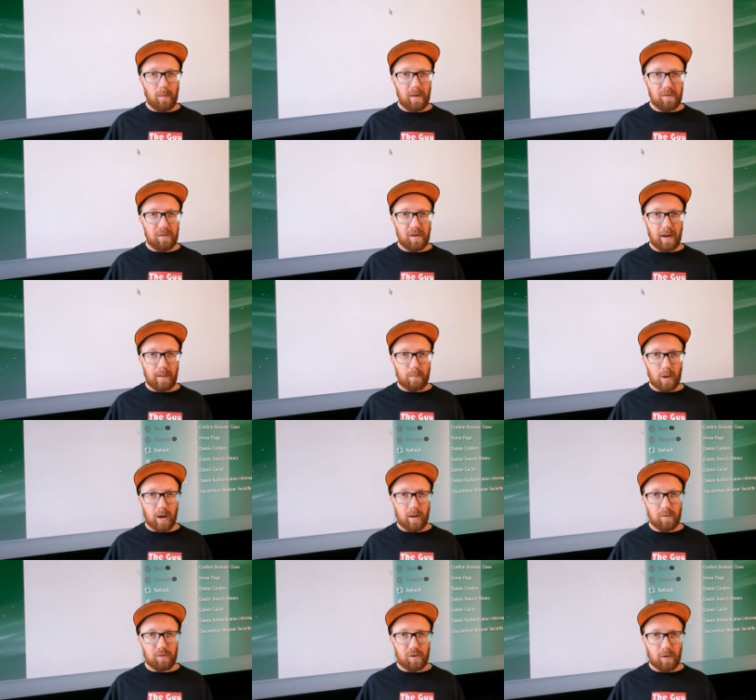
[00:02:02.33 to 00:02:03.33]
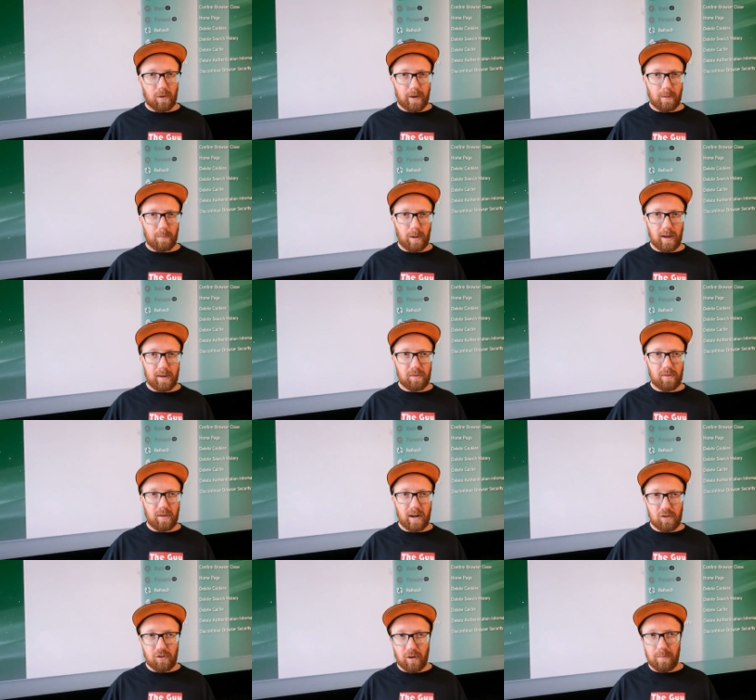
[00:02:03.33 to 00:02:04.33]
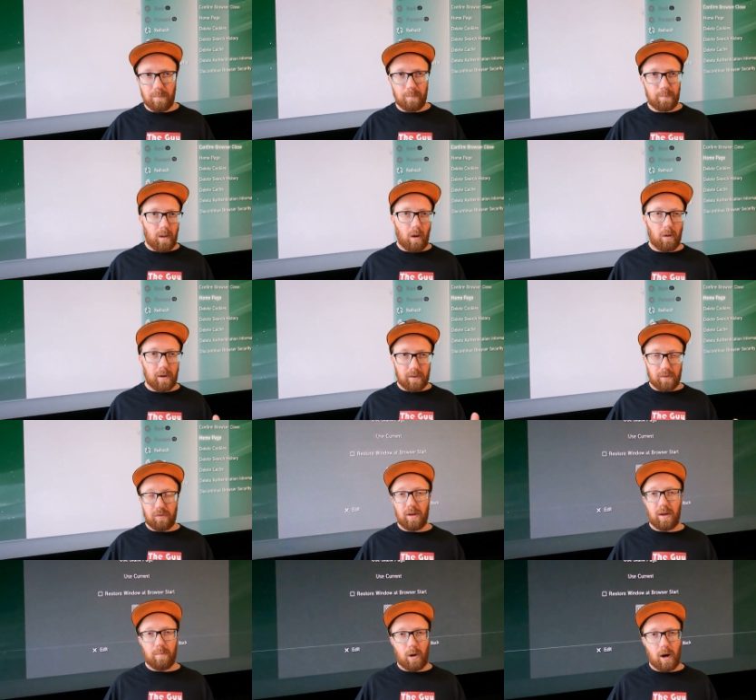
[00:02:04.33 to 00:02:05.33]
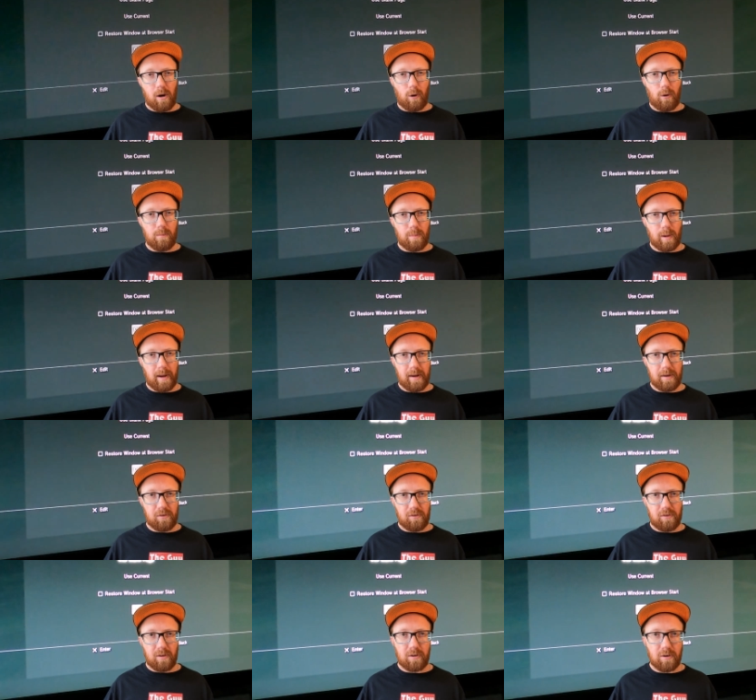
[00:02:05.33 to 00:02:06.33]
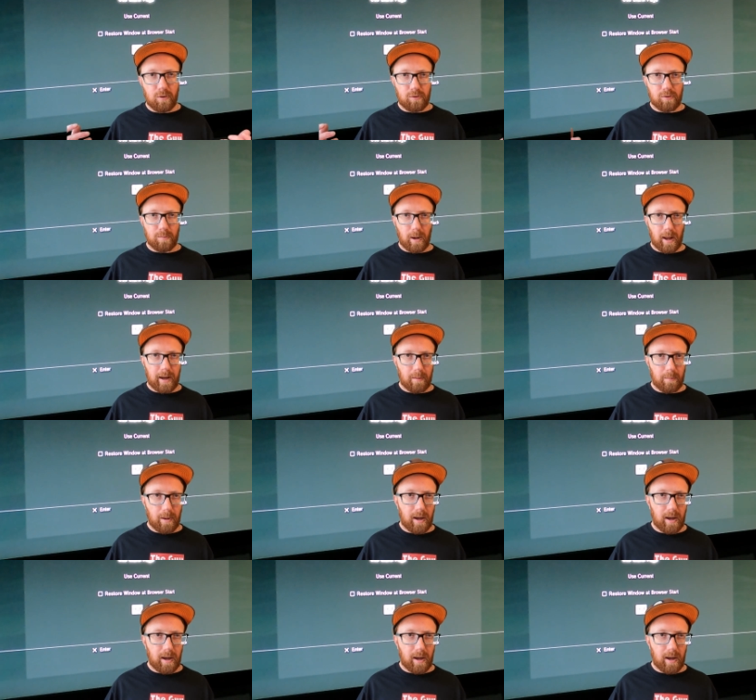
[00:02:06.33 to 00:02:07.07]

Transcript: internet browser on our PlayStation. I'm going to set my home page to a blank